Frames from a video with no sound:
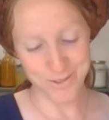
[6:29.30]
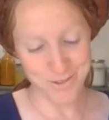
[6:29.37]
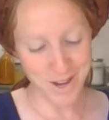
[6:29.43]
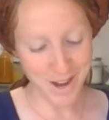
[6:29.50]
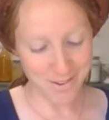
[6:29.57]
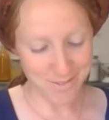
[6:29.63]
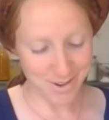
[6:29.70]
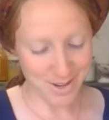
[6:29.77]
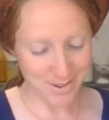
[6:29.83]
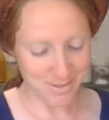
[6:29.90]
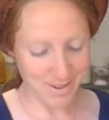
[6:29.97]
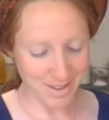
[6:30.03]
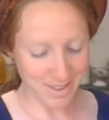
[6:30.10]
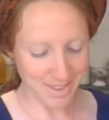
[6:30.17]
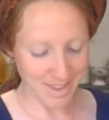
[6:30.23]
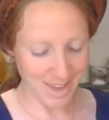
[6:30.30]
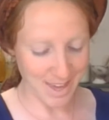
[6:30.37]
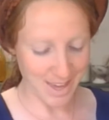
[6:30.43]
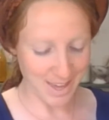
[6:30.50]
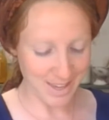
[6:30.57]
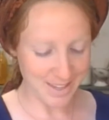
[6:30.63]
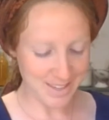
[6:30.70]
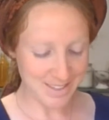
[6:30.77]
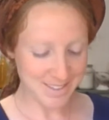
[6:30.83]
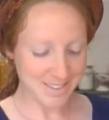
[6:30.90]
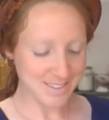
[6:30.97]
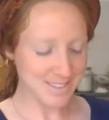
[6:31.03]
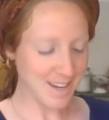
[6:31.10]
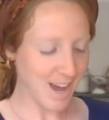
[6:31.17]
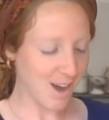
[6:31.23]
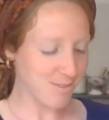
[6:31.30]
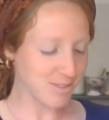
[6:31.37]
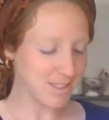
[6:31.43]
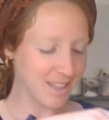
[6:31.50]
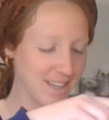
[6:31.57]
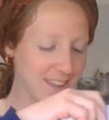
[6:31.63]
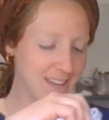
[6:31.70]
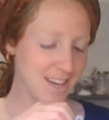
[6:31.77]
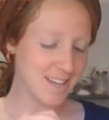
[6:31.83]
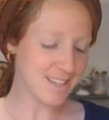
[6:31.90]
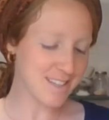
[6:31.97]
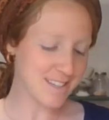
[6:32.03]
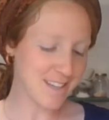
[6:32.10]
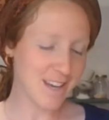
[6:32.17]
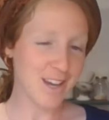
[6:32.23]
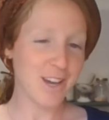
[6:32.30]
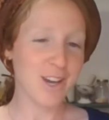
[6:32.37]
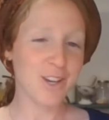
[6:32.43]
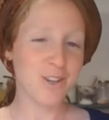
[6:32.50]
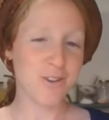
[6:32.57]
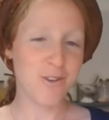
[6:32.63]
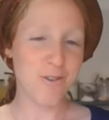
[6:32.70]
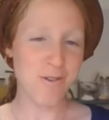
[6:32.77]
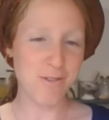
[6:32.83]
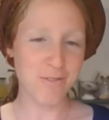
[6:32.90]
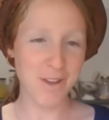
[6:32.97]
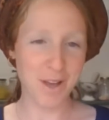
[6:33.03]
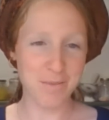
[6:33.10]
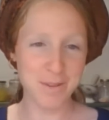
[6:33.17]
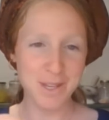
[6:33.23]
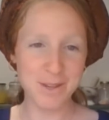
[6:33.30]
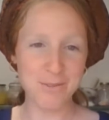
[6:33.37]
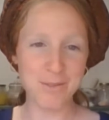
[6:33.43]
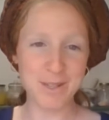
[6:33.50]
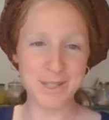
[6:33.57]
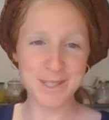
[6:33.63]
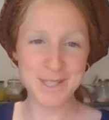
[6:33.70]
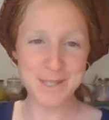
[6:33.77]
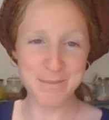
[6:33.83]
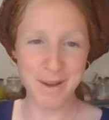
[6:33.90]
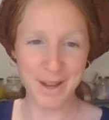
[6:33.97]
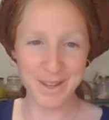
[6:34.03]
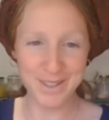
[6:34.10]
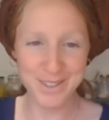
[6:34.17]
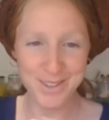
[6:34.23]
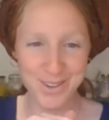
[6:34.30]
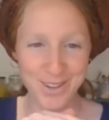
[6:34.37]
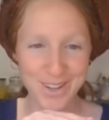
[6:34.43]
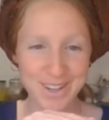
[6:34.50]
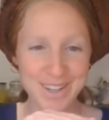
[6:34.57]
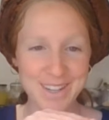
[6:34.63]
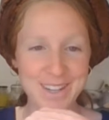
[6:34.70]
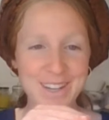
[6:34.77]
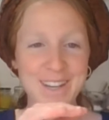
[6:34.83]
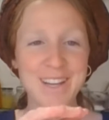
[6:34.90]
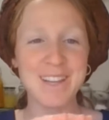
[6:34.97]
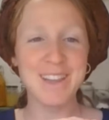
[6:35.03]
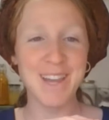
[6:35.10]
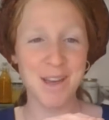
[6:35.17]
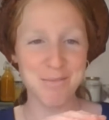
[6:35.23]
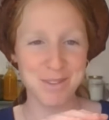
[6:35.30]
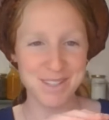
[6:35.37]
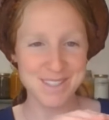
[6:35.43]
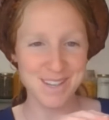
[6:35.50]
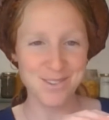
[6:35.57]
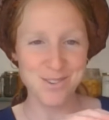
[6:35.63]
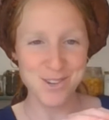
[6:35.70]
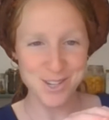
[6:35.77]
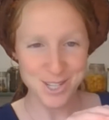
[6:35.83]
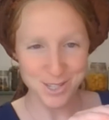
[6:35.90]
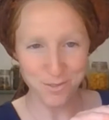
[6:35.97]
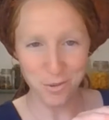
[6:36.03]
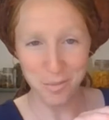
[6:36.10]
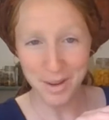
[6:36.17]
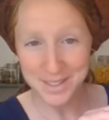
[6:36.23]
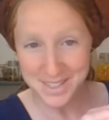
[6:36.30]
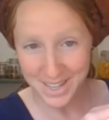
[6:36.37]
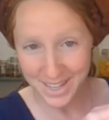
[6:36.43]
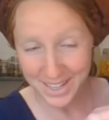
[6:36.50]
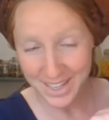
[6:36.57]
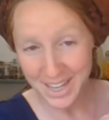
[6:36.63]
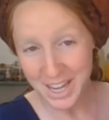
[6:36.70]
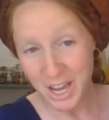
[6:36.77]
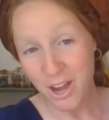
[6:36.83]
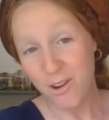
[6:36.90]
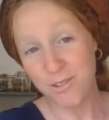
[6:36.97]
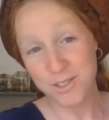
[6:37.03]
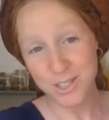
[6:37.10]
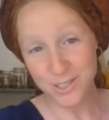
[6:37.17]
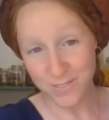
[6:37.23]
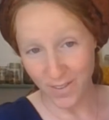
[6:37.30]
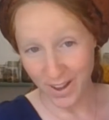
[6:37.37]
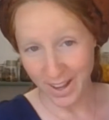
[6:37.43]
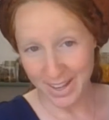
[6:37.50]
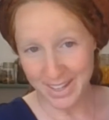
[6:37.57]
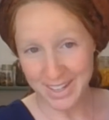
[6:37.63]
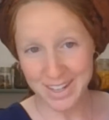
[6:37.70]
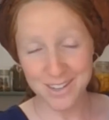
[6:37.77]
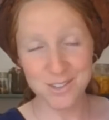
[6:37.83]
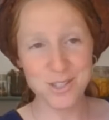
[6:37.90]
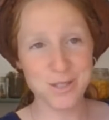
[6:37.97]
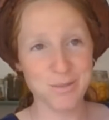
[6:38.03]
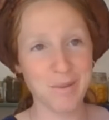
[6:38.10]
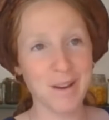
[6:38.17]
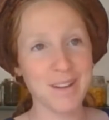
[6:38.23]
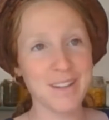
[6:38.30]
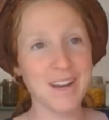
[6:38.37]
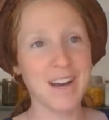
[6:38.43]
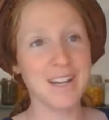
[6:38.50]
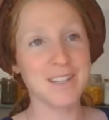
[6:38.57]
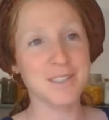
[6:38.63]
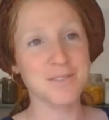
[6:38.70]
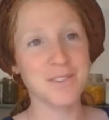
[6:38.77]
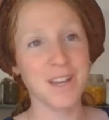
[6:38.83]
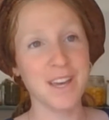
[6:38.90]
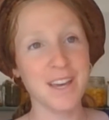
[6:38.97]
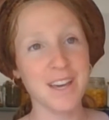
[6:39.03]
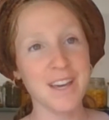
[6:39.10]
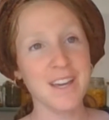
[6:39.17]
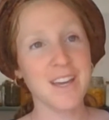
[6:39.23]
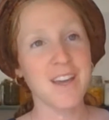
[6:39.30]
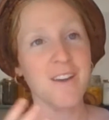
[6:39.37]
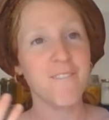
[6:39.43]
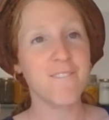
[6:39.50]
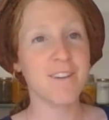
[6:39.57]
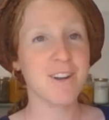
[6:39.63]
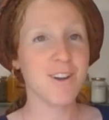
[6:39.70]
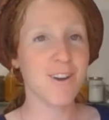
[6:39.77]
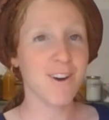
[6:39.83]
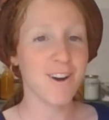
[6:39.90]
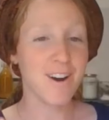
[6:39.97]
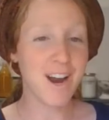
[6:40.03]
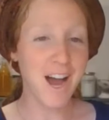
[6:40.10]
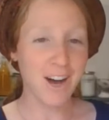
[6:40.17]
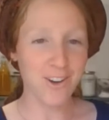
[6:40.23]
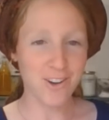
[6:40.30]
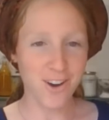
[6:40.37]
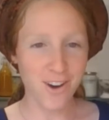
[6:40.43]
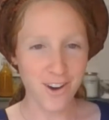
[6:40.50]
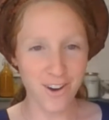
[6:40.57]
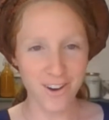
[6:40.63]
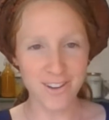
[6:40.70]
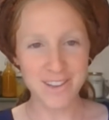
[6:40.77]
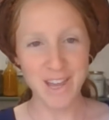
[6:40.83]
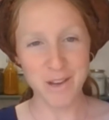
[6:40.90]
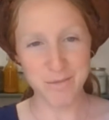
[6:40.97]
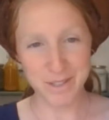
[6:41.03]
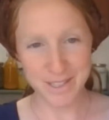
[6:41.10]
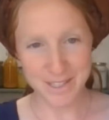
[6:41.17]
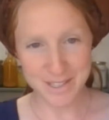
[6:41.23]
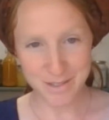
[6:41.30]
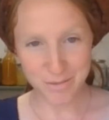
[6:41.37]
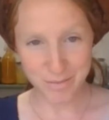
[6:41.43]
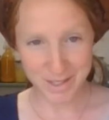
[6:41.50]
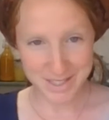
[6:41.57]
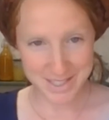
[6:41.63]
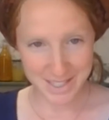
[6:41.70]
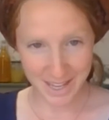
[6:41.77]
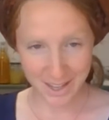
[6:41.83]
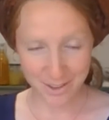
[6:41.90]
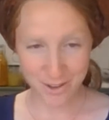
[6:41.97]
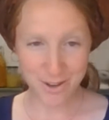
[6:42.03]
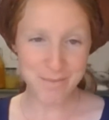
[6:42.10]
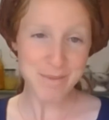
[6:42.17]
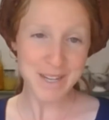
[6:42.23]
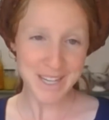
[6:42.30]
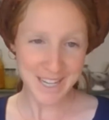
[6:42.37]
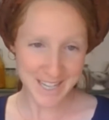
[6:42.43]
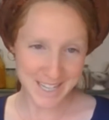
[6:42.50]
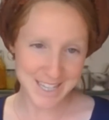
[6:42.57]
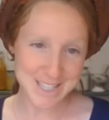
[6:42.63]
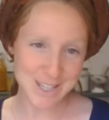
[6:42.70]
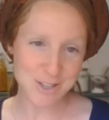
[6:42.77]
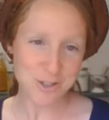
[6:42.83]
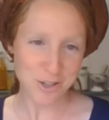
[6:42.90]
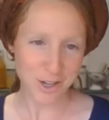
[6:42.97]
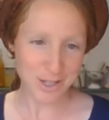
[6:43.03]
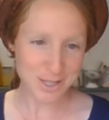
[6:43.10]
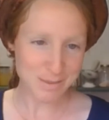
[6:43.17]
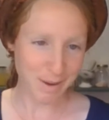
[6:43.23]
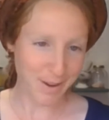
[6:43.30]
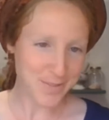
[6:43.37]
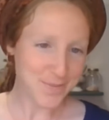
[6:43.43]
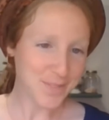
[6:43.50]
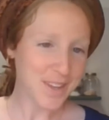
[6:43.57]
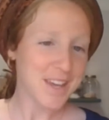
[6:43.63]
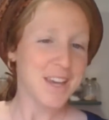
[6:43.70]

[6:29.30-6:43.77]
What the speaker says: cover it with a towel like this, your whole family will smell your lemons and oranges fermenting, which is fine. It'll smell kind of like vinegar, alcohol, lemons mixed together, but it is a strong smell.